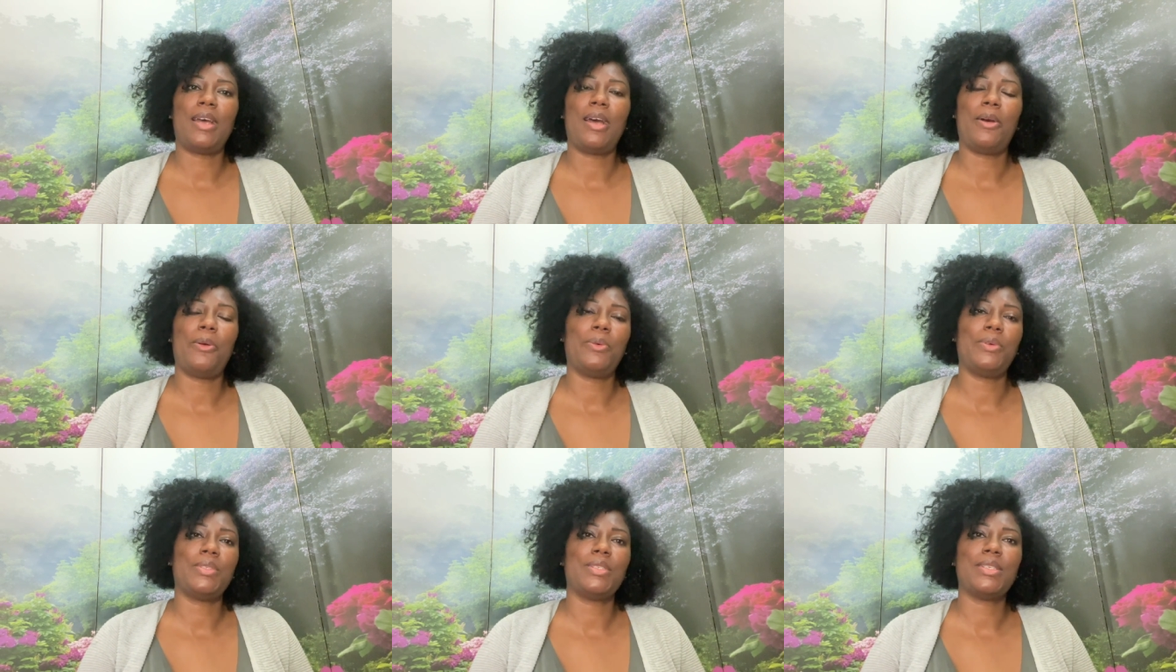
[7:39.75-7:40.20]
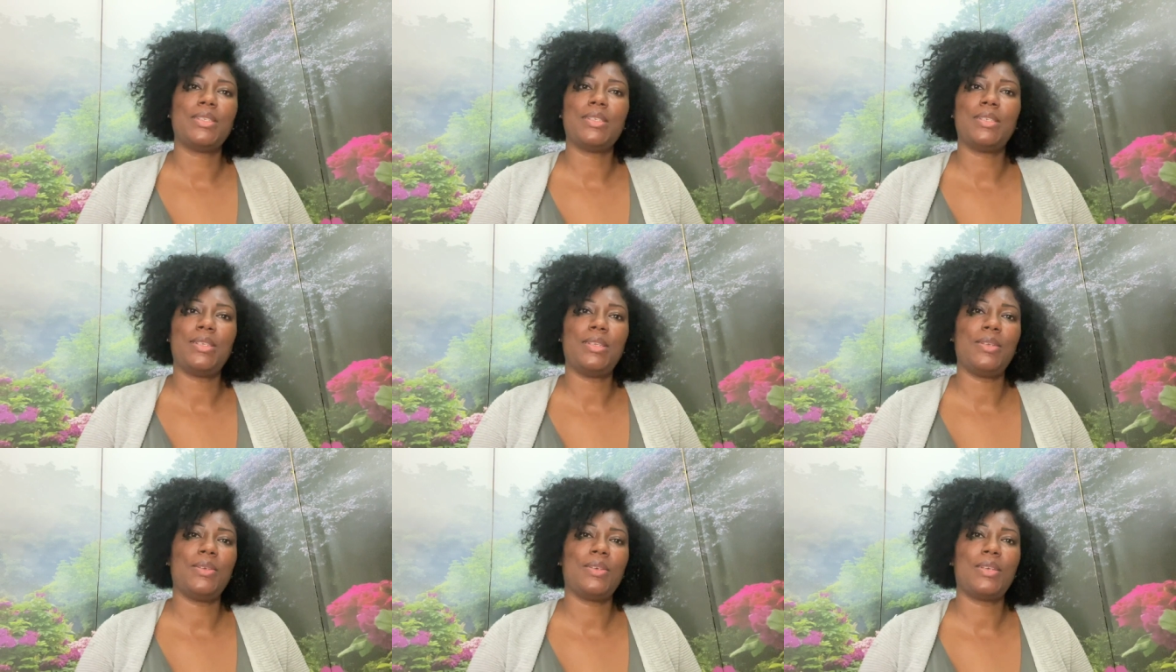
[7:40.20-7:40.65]
I will
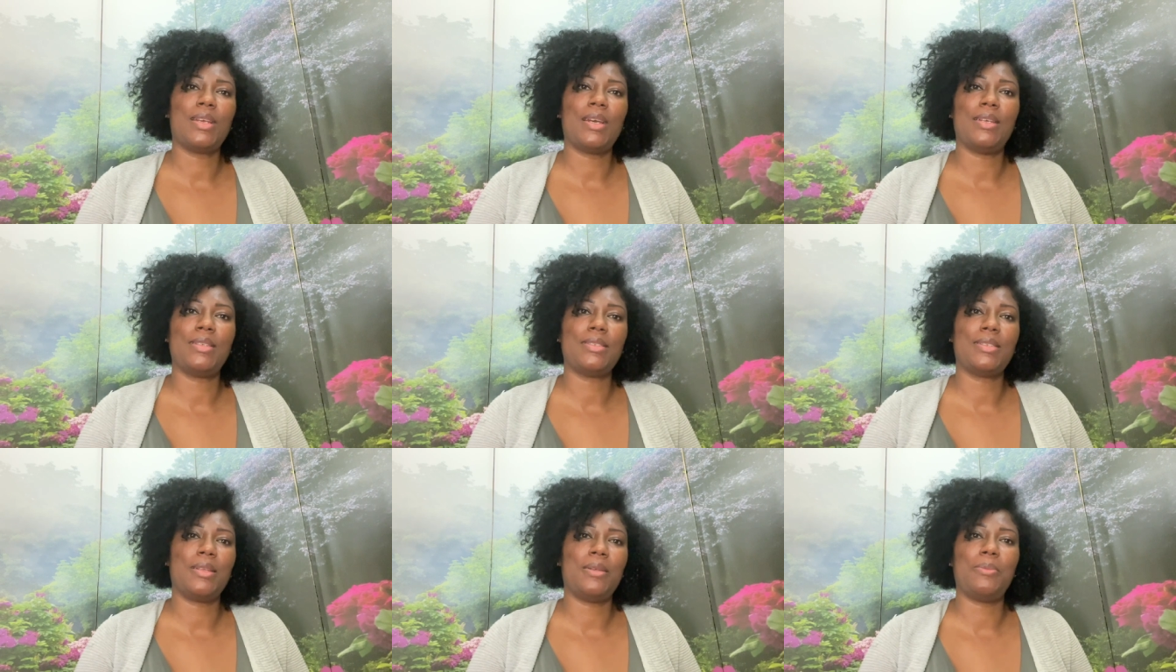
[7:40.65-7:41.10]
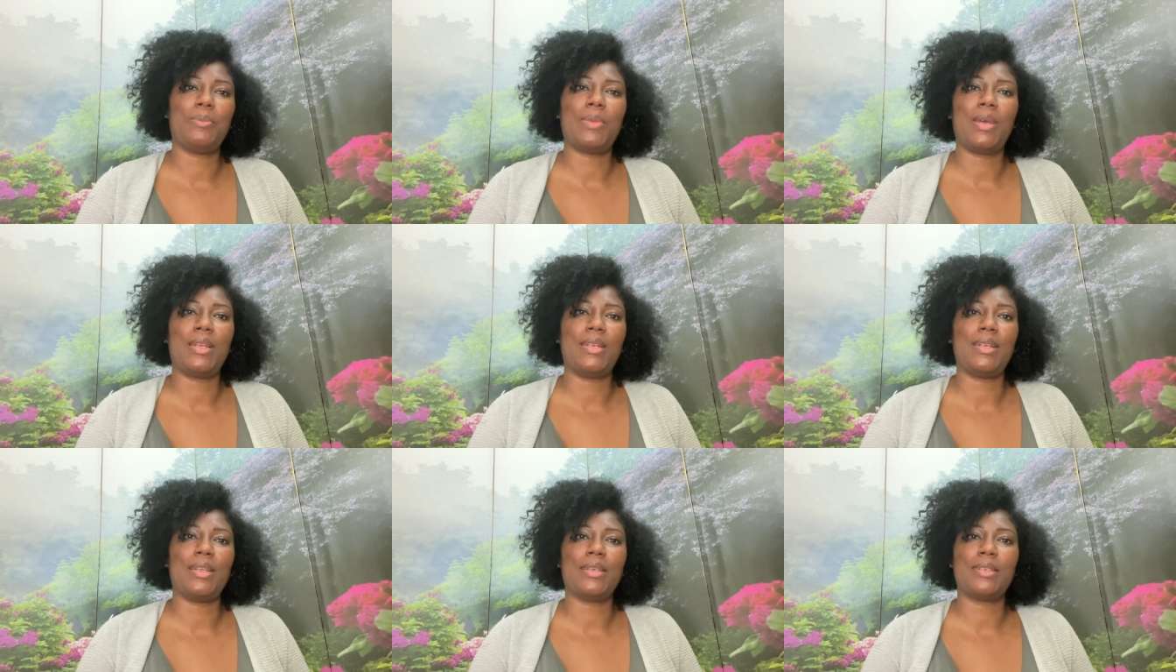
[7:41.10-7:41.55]
see you guys in
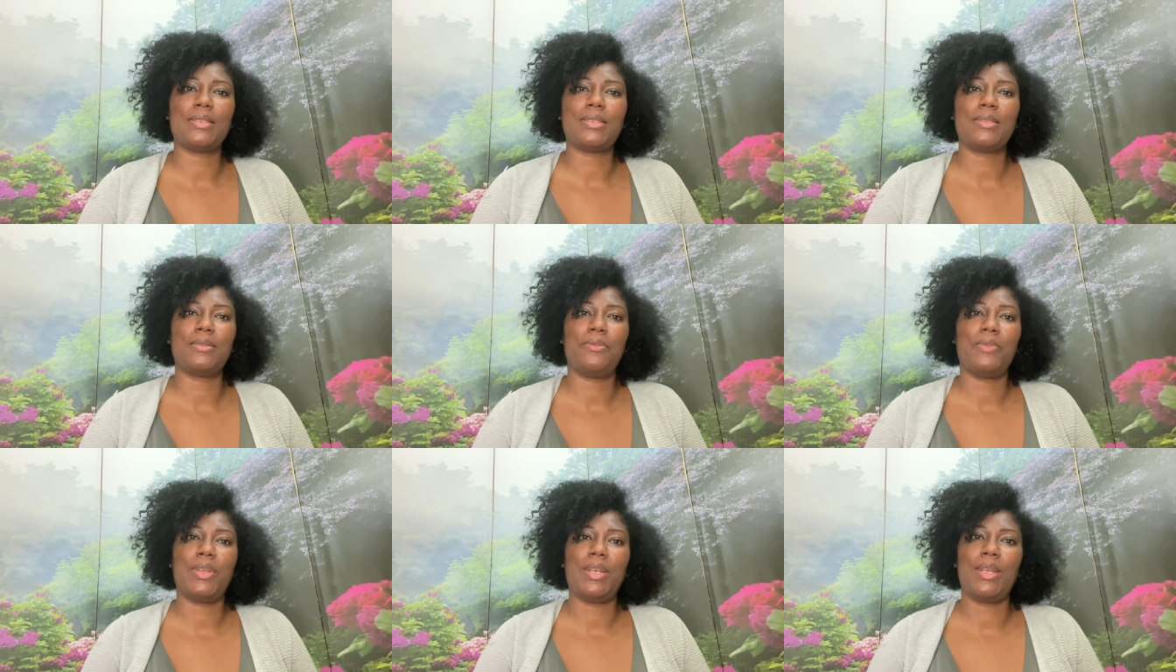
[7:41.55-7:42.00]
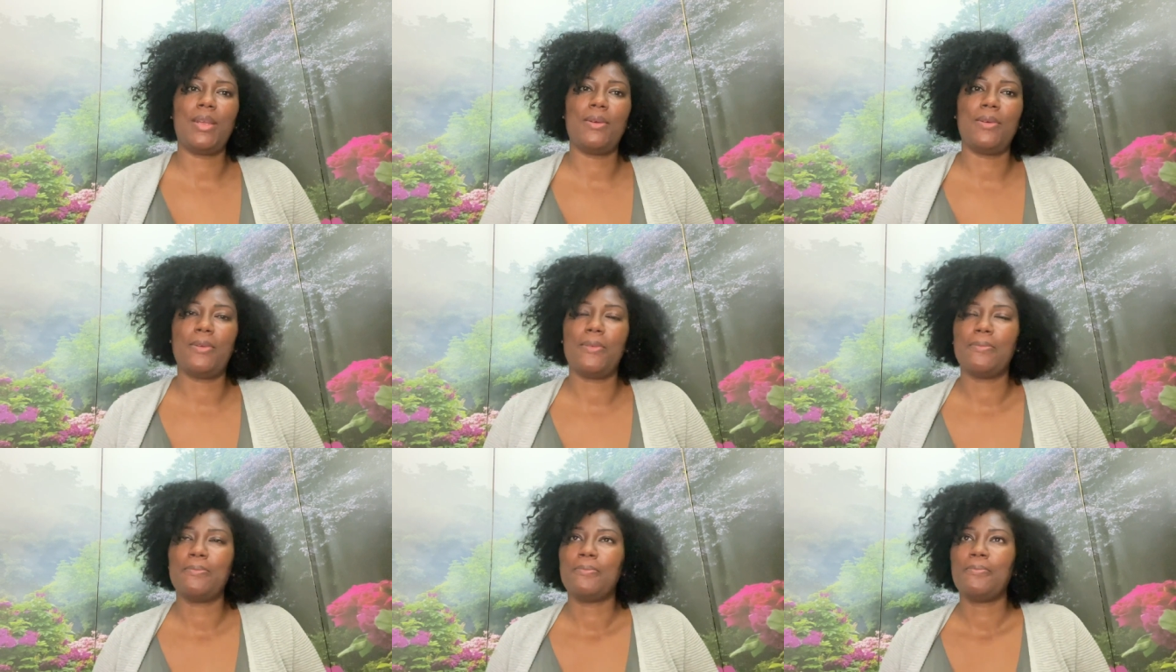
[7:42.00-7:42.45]
my next video.